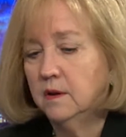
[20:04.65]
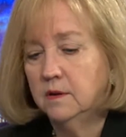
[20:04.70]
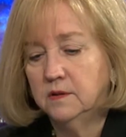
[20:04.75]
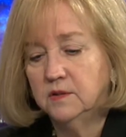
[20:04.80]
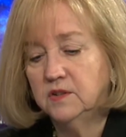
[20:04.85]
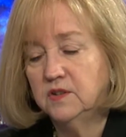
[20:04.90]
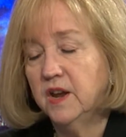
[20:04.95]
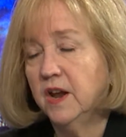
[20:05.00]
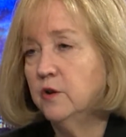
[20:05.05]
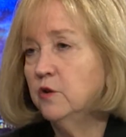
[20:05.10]

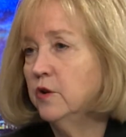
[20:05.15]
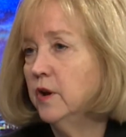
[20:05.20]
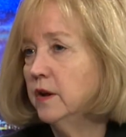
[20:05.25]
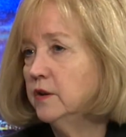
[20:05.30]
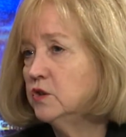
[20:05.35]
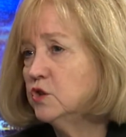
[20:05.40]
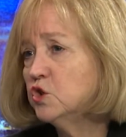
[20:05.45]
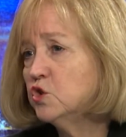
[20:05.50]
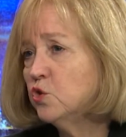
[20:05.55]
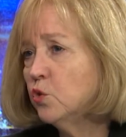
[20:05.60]

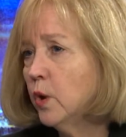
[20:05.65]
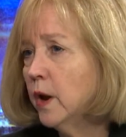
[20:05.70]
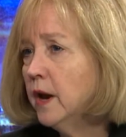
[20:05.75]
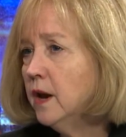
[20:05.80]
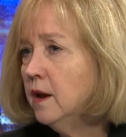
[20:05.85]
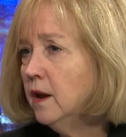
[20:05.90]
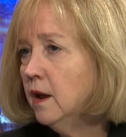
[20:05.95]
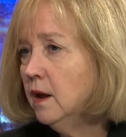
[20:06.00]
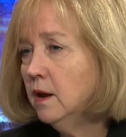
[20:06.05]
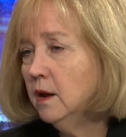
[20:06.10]
standardized
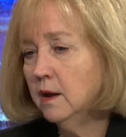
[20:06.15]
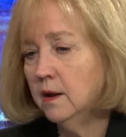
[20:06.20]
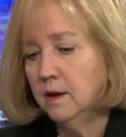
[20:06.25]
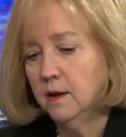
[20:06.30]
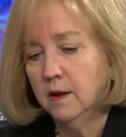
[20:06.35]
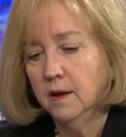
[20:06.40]
training,